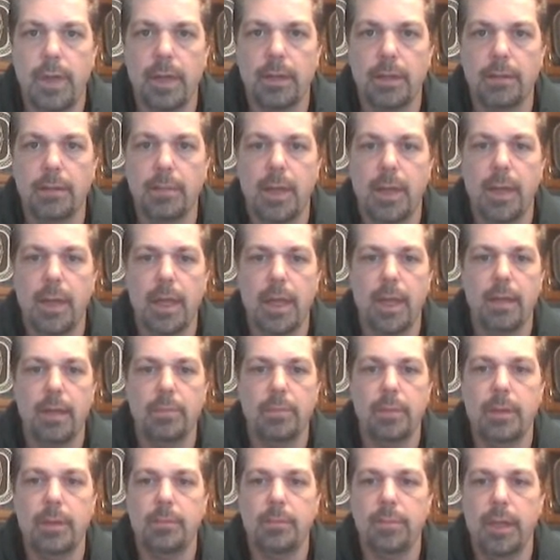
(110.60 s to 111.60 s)
back to my
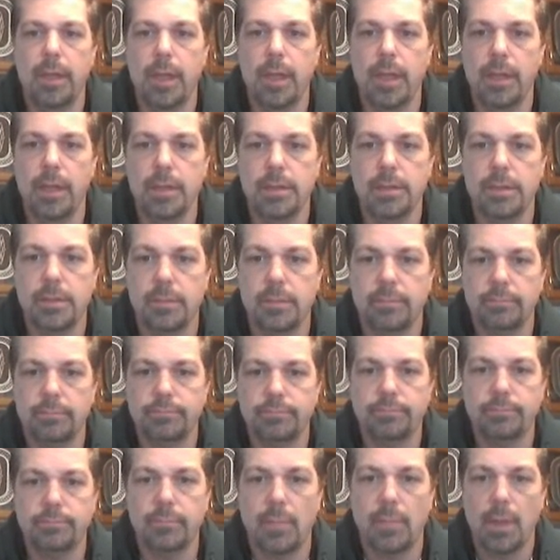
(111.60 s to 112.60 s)
admin page.
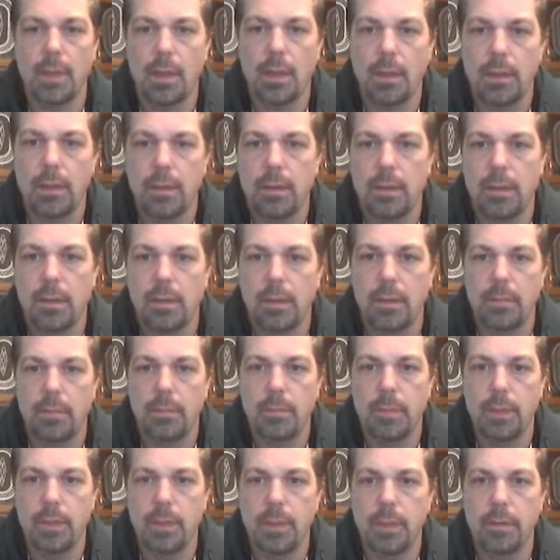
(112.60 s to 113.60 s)

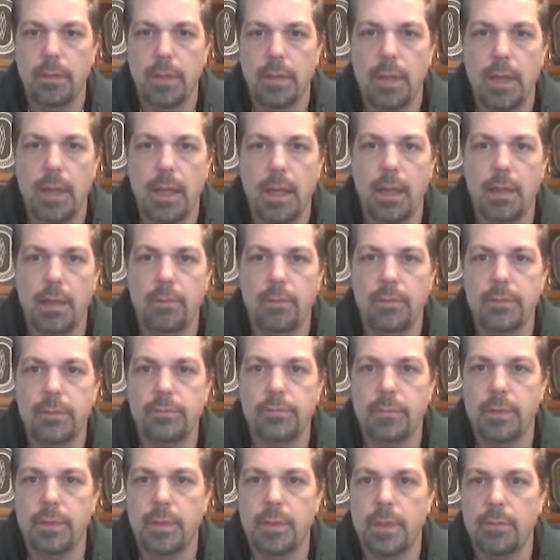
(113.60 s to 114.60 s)
I'm going to go to edit.
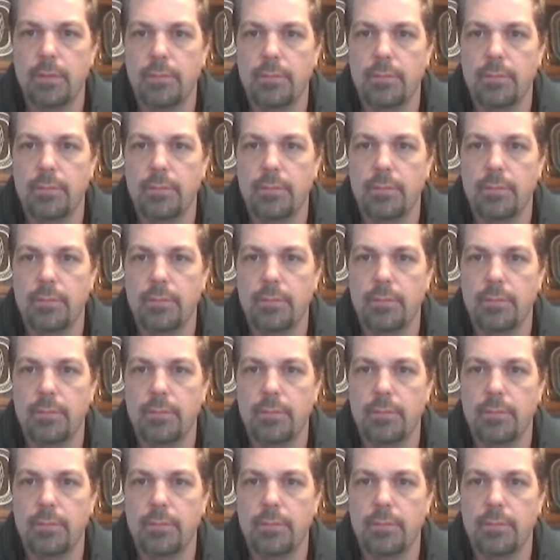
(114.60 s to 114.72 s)
Which one did